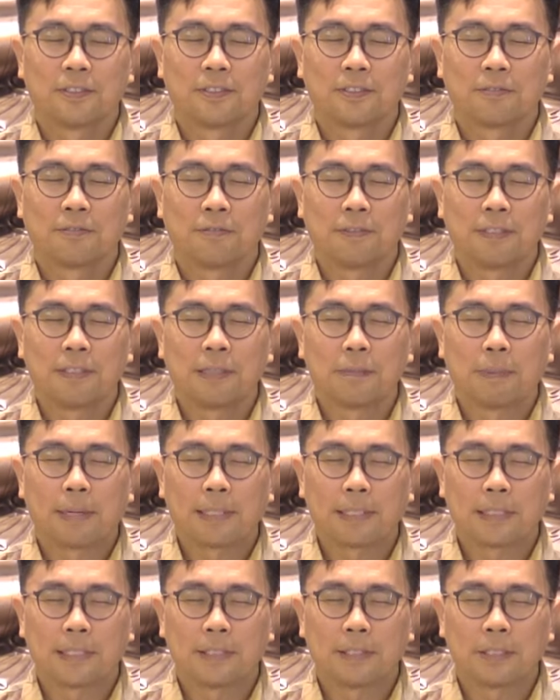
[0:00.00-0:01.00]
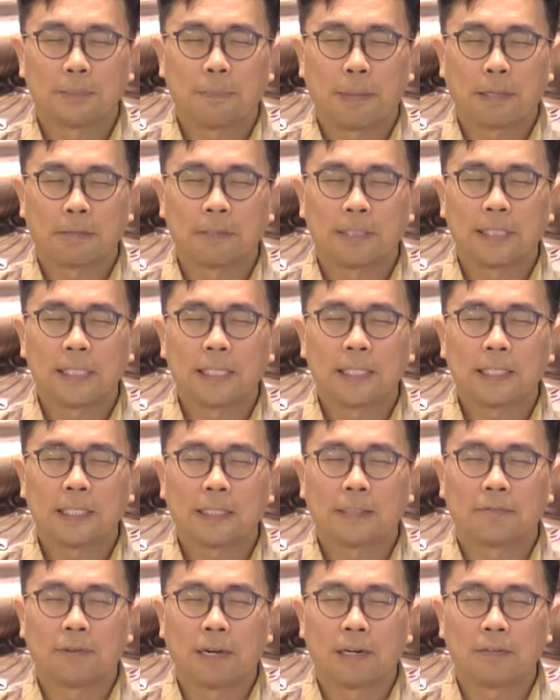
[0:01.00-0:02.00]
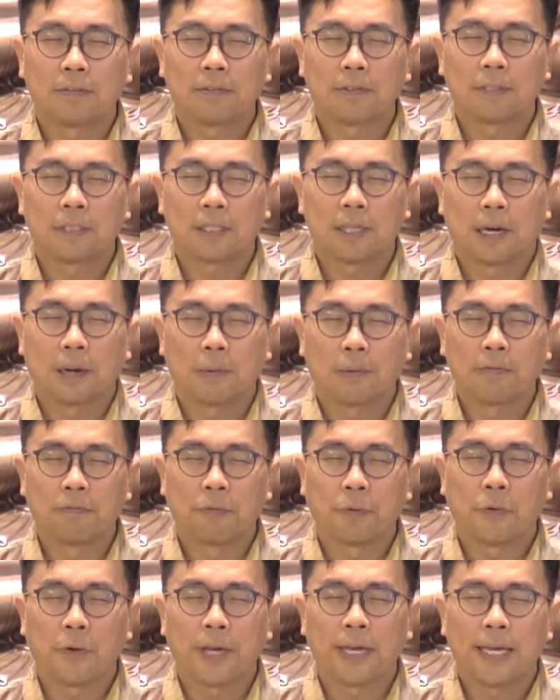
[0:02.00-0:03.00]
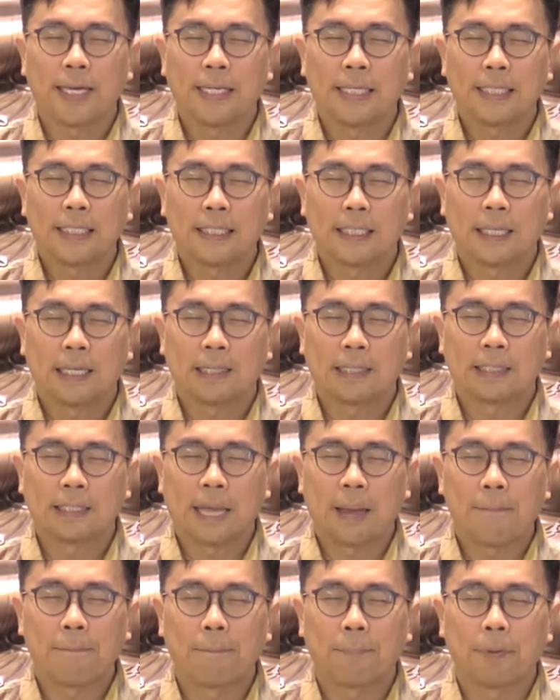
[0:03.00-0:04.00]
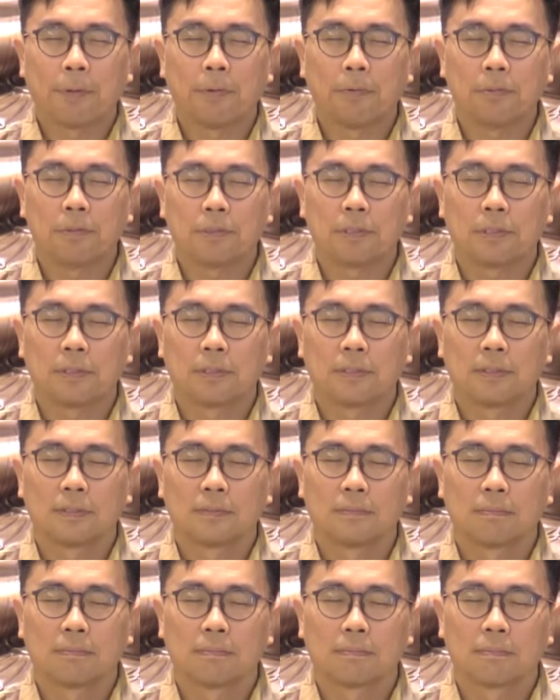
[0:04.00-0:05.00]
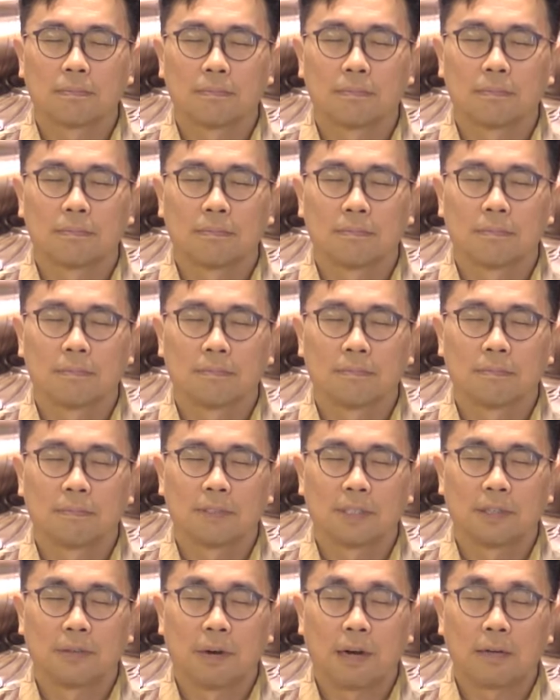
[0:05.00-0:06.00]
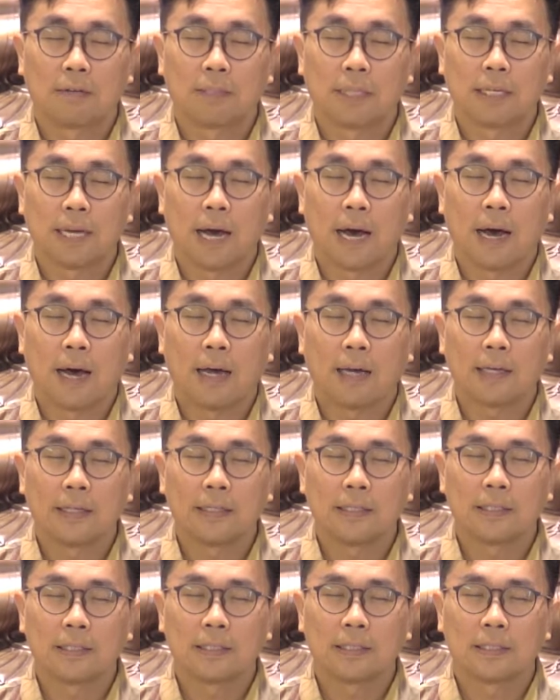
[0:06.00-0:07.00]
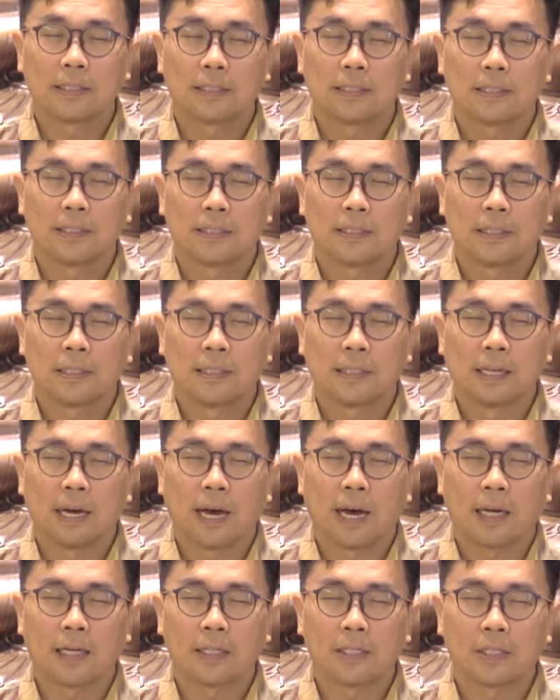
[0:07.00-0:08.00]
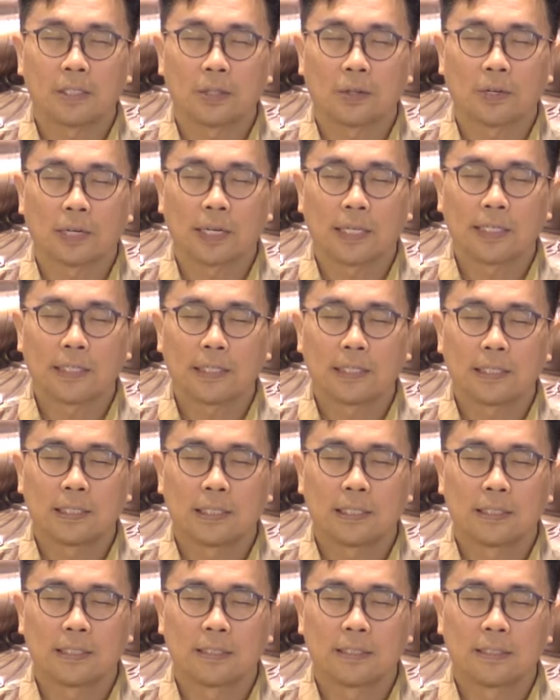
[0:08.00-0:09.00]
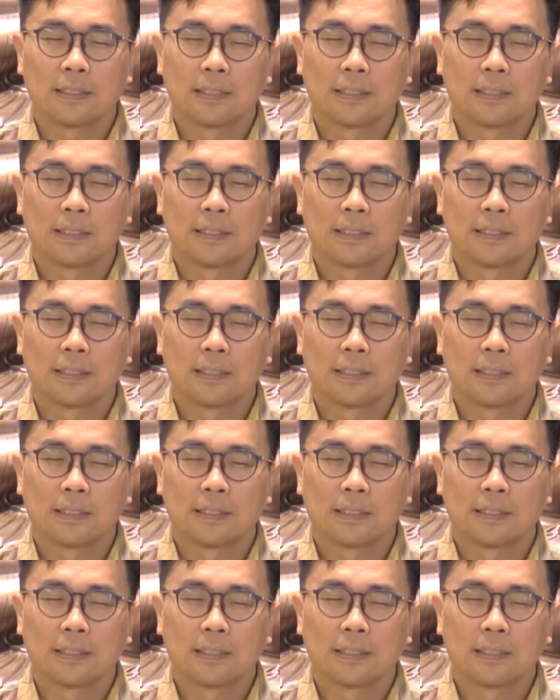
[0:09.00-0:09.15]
Feel the muscles melting around our forehead and the temples, around the eyes, in the eye sockets.